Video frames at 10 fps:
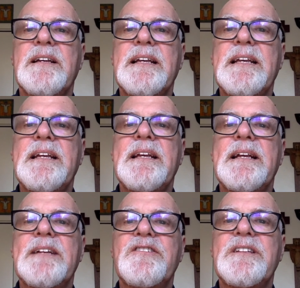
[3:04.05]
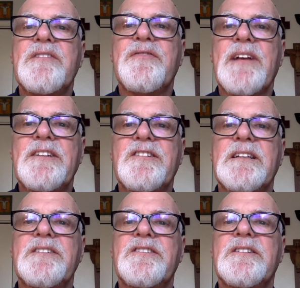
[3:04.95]
he is
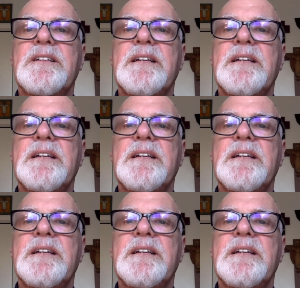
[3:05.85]
defenseless.